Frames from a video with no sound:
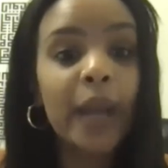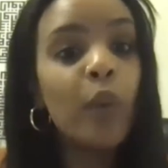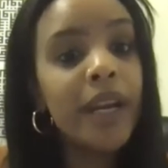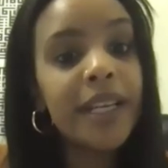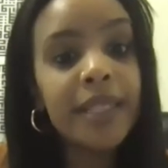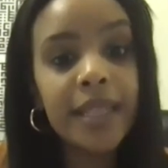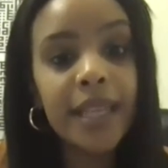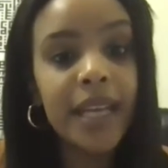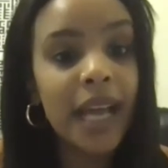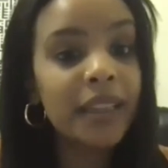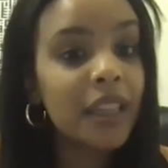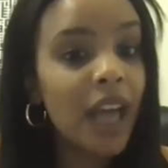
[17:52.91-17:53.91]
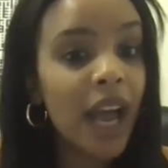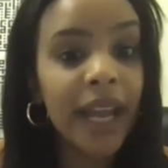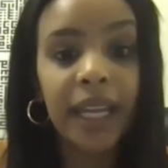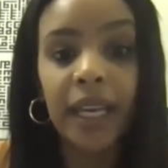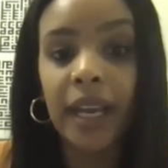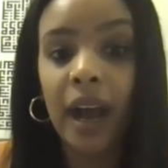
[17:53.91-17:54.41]
And when is the
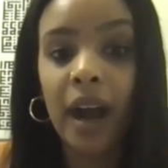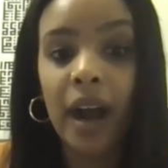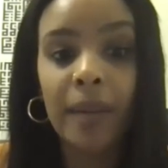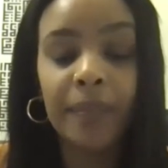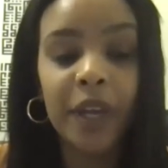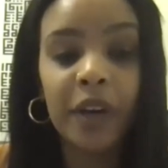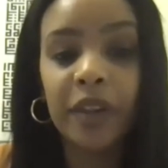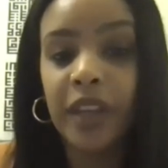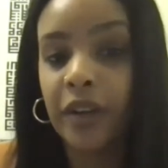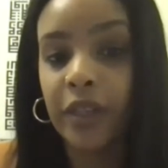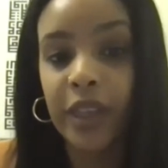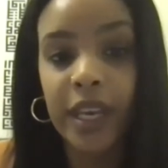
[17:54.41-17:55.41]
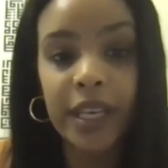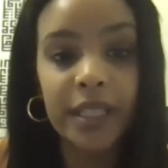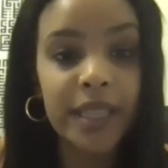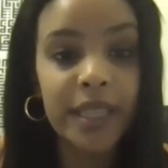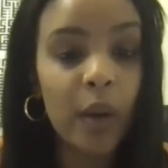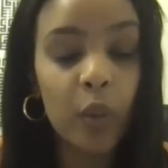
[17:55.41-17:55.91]
deadline? Are there
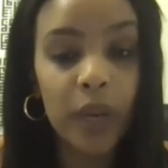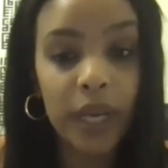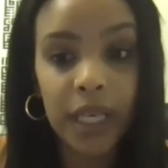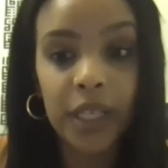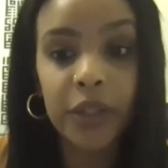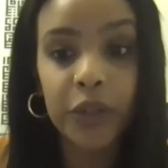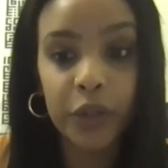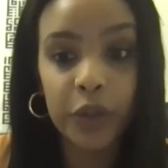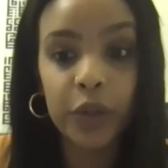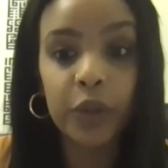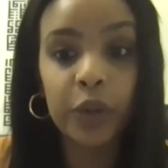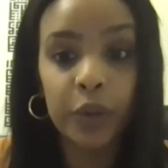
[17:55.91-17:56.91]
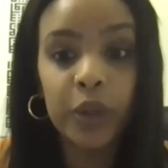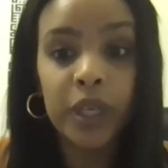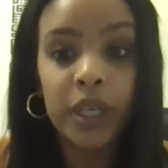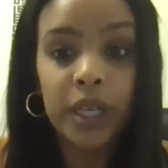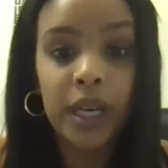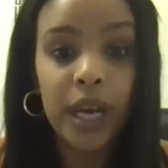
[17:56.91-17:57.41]
things that we need to
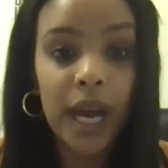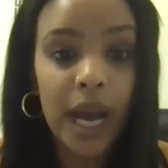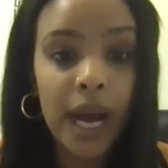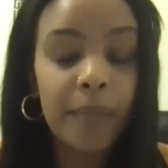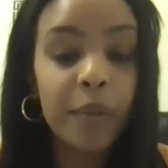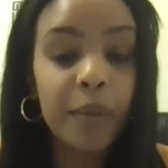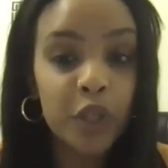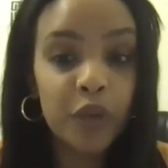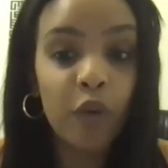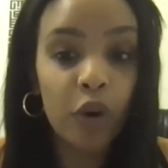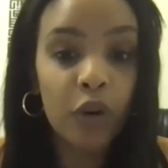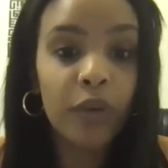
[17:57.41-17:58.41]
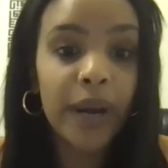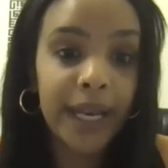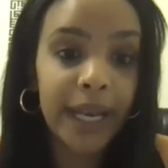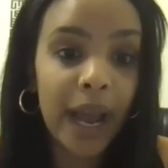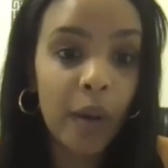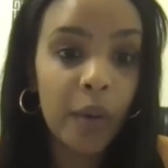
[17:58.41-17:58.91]
push for right
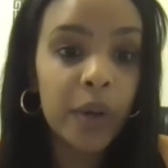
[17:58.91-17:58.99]
now?